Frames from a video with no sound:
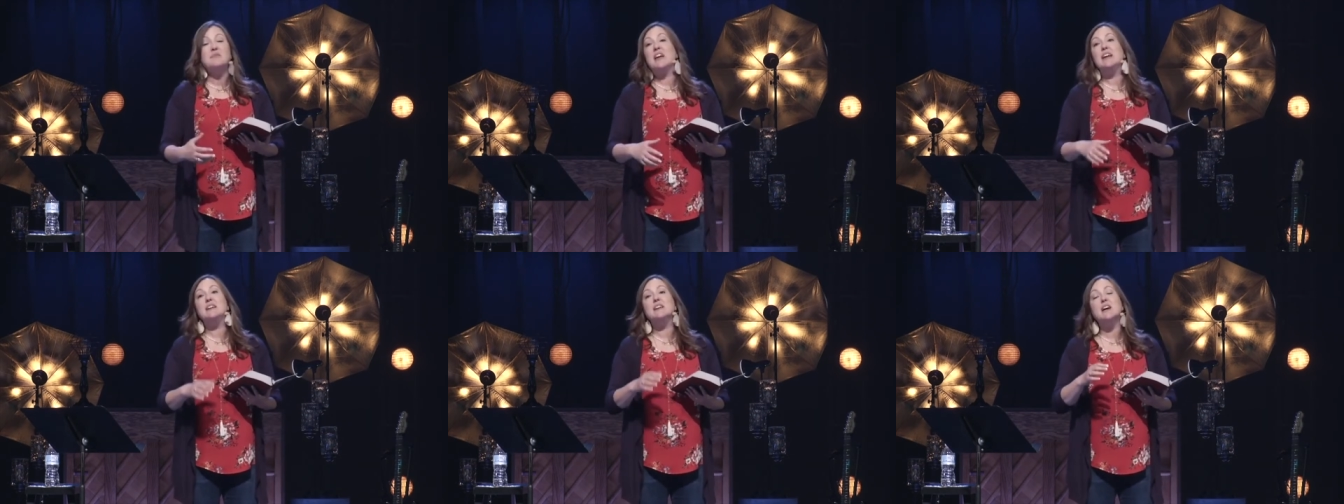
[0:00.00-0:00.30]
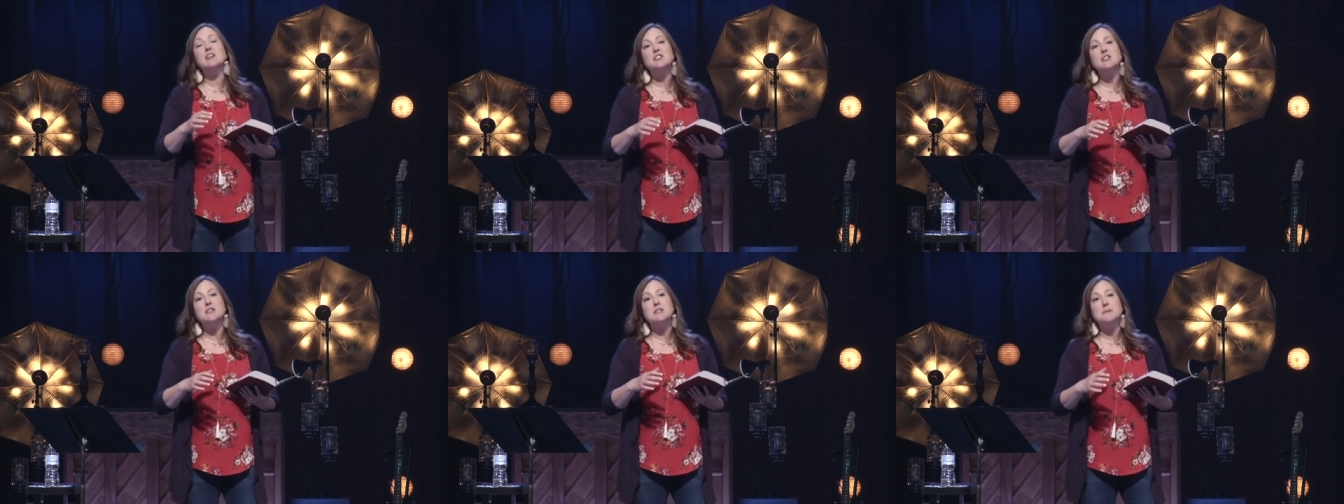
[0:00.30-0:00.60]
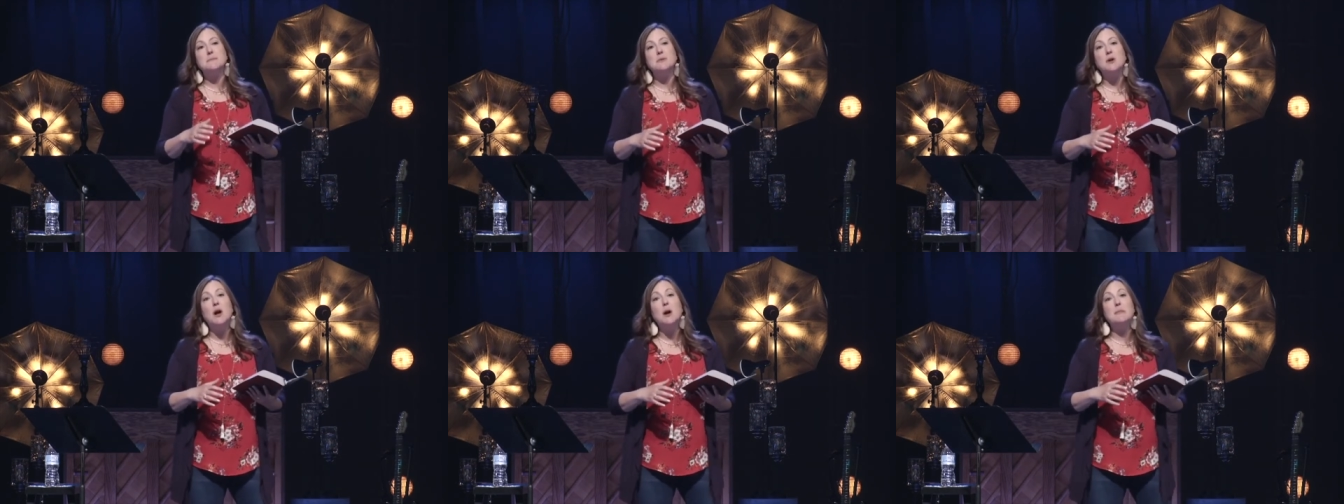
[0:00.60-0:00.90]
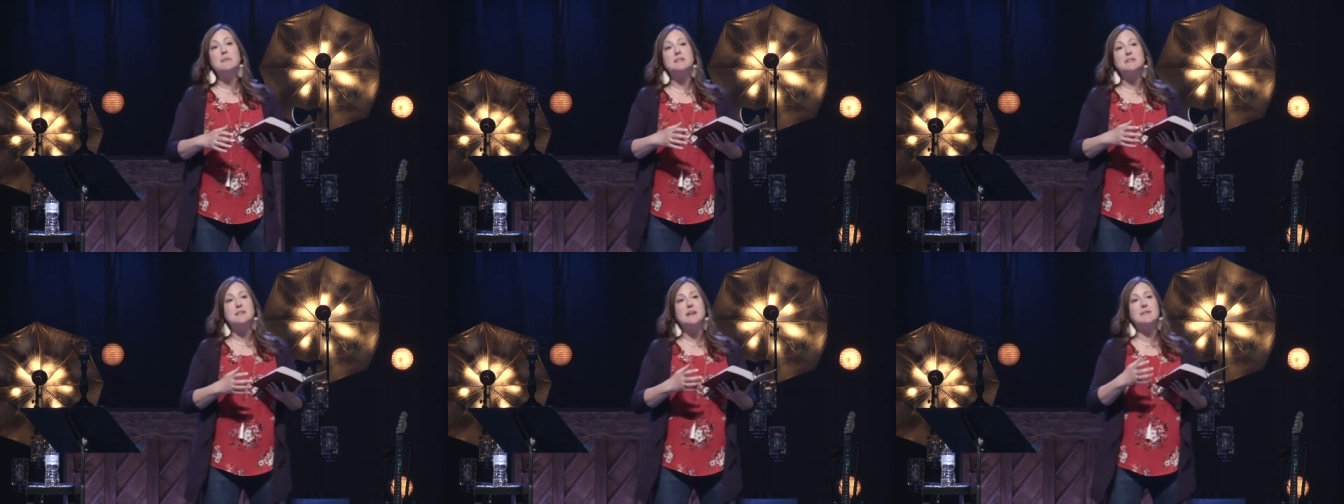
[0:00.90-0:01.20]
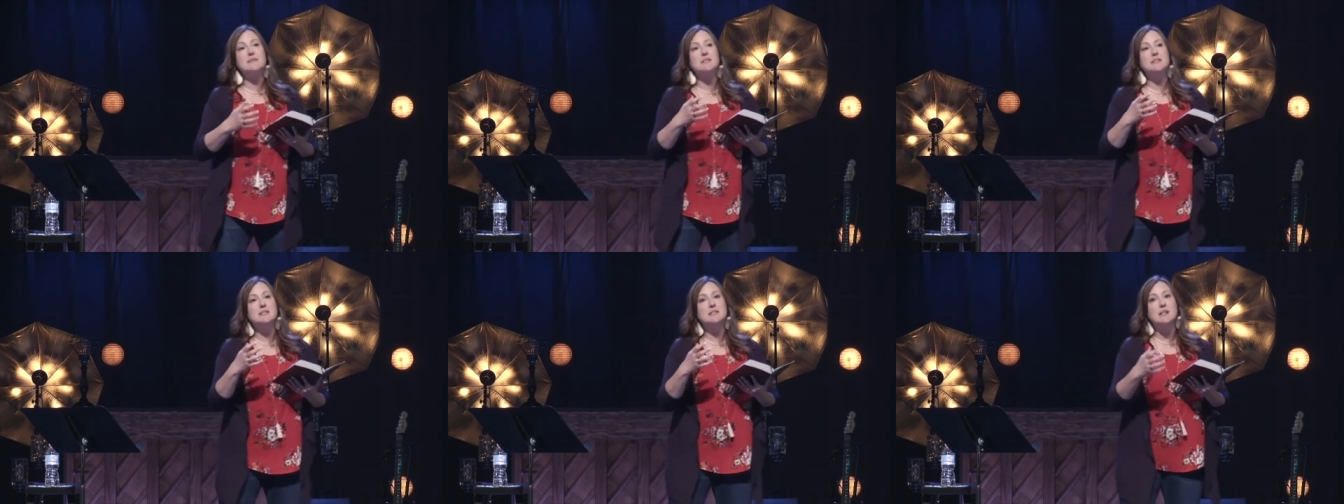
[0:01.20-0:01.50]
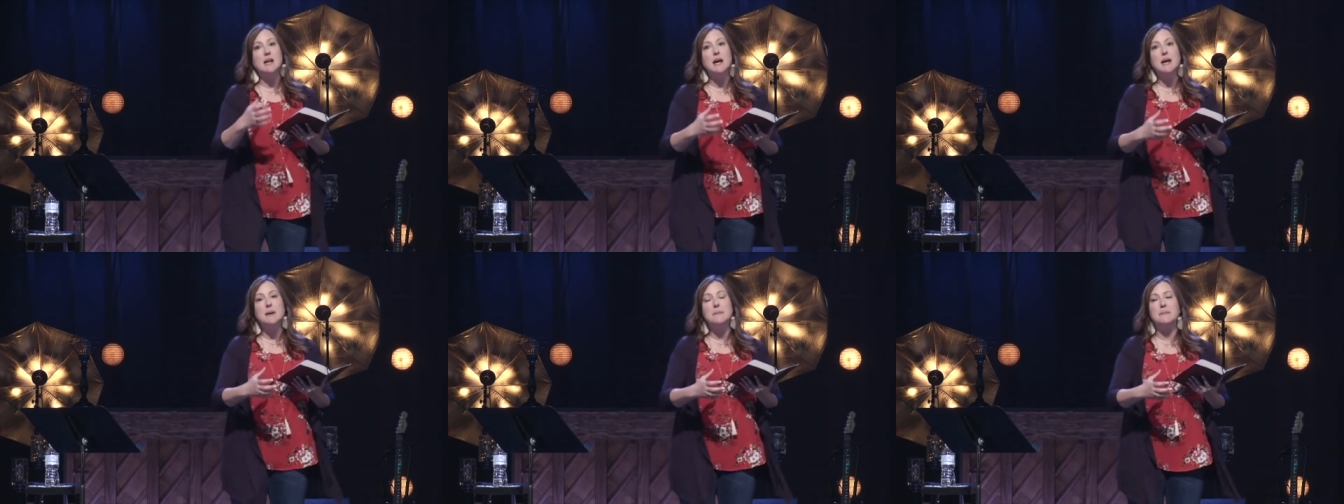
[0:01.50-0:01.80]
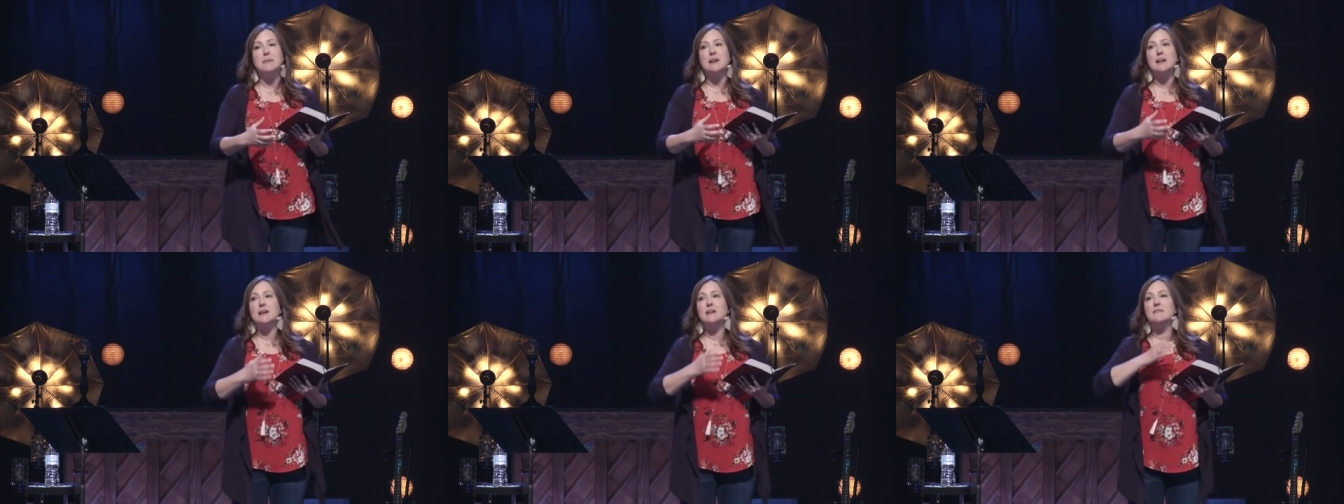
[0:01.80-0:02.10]
And not just a promise of a
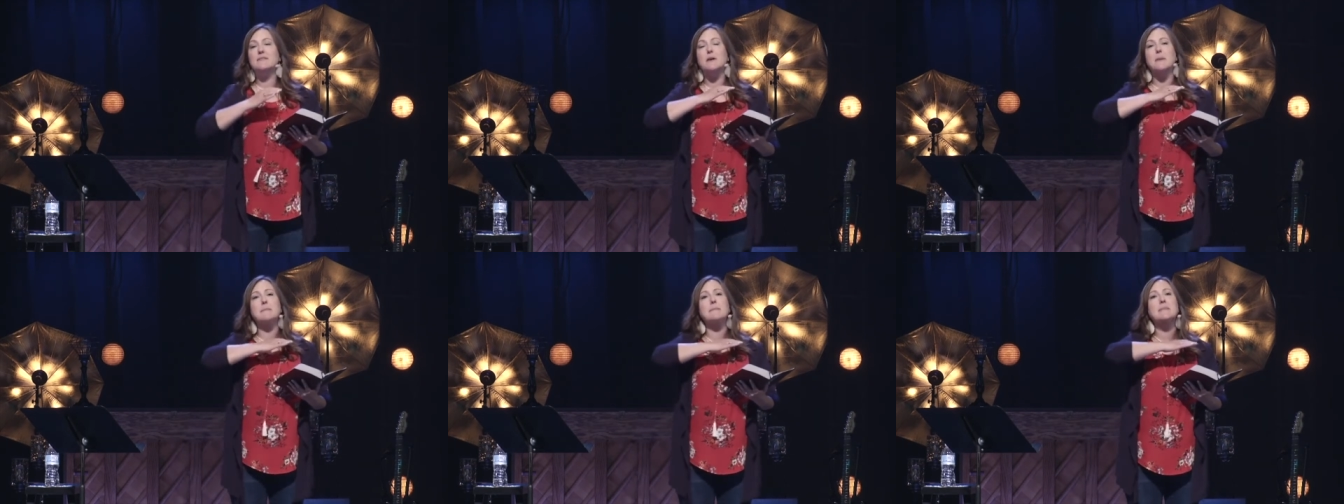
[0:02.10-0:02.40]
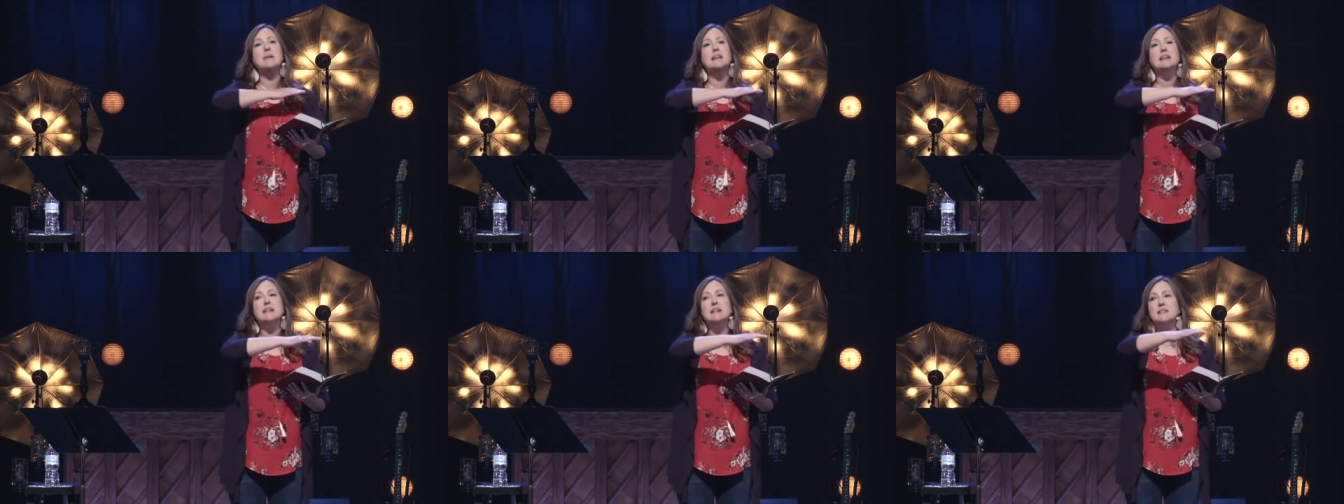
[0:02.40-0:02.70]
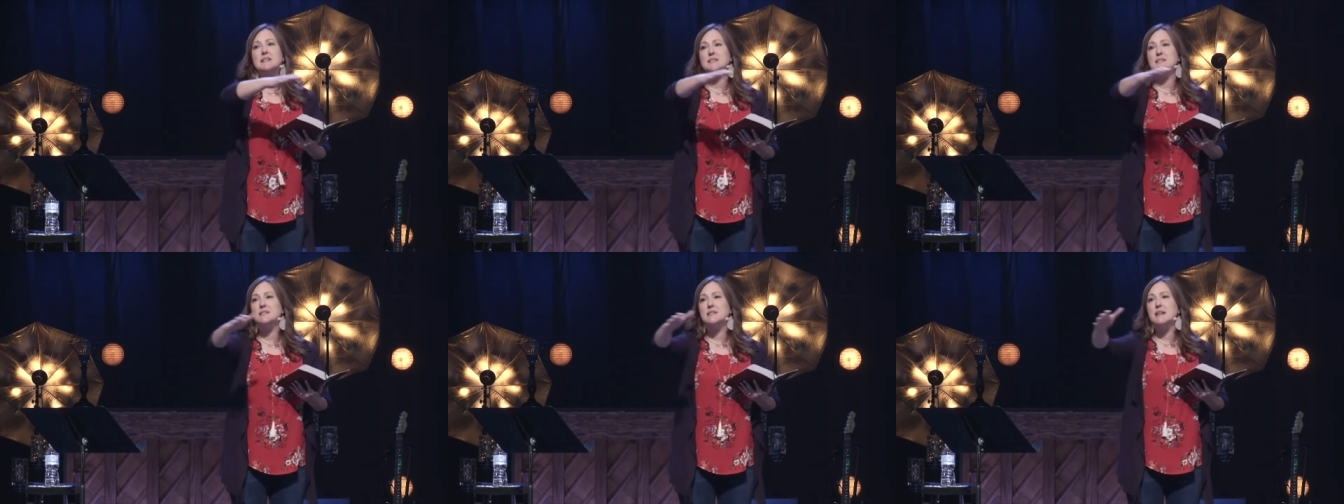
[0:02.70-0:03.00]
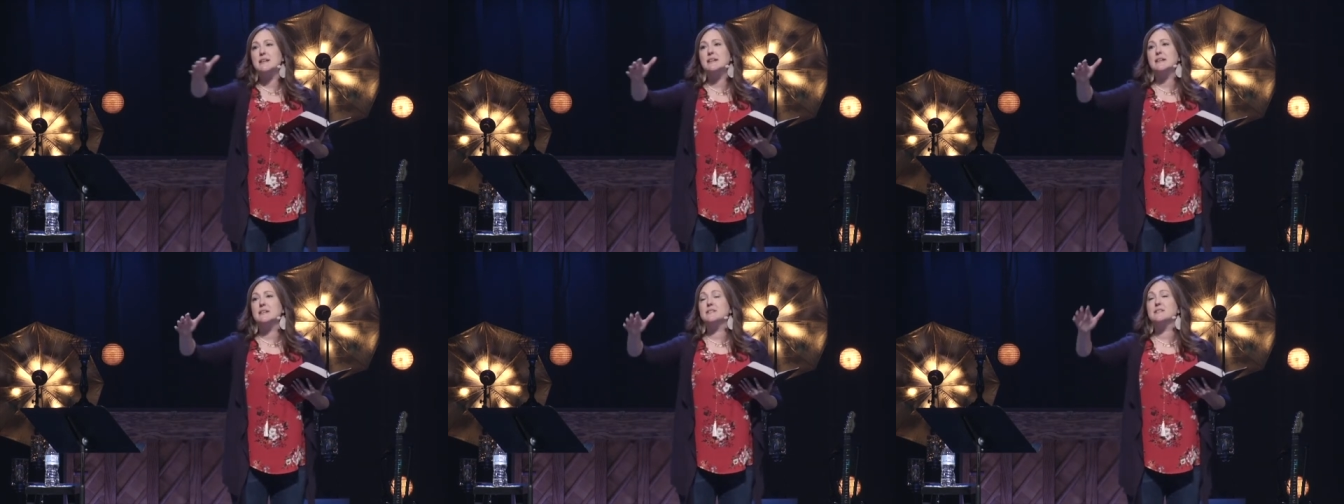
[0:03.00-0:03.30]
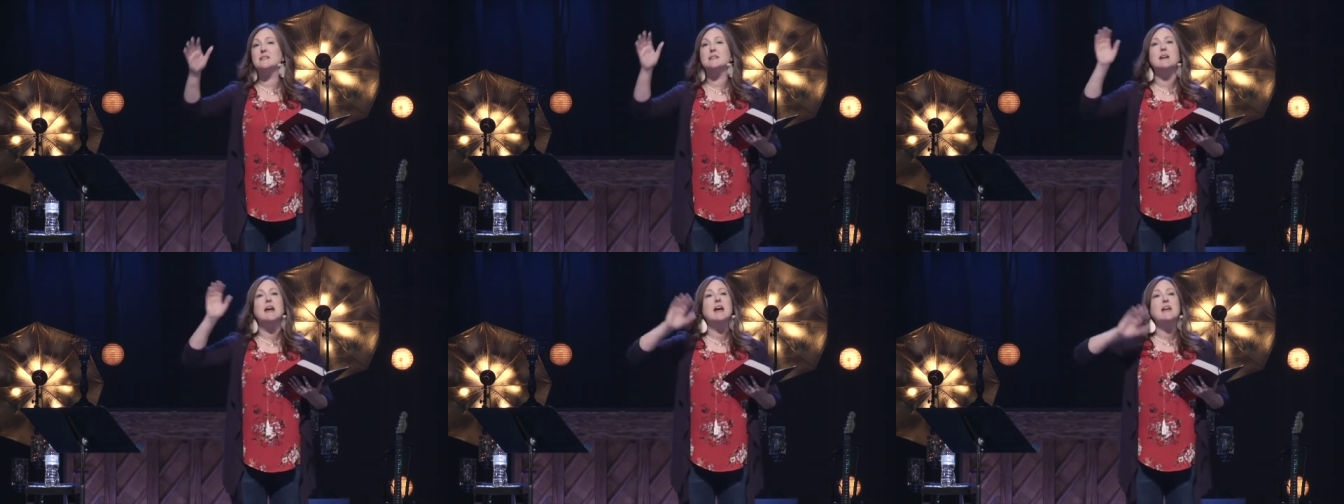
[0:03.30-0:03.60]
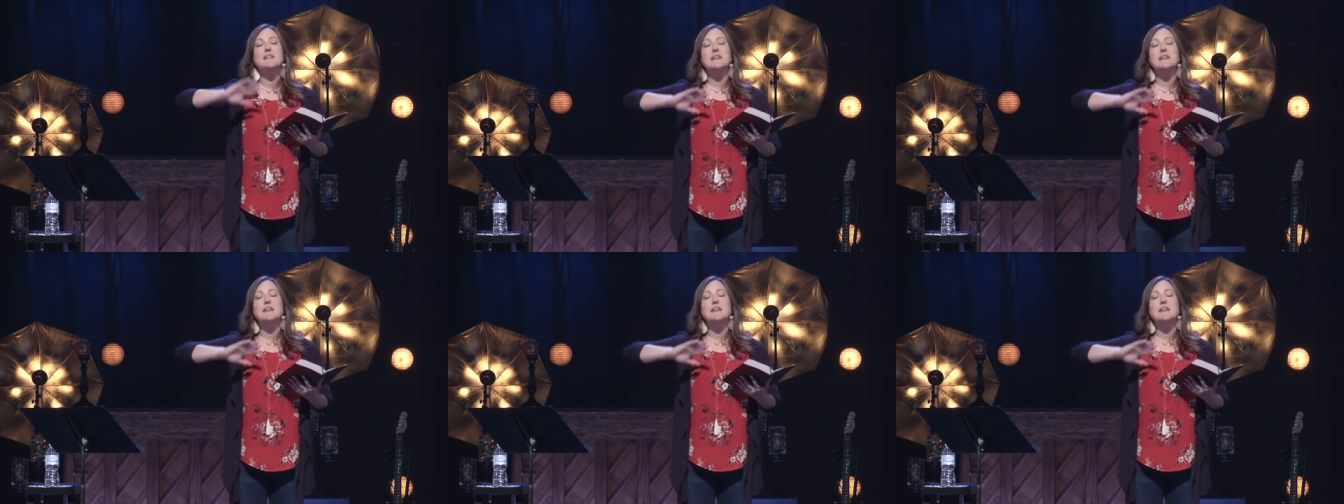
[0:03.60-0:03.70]
son, but of many descendants that